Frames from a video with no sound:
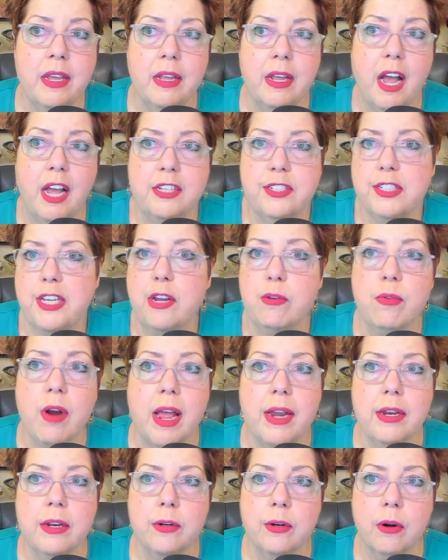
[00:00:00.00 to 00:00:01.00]
I say
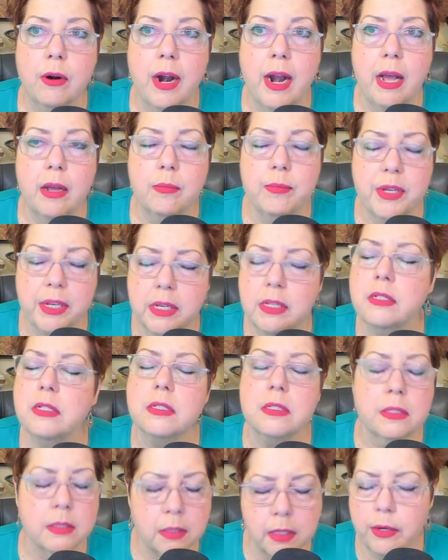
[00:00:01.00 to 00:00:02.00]
write it in crown because
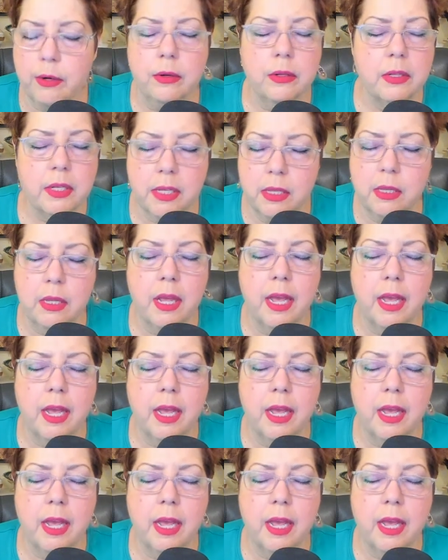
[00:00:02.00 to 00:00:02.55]
it's literally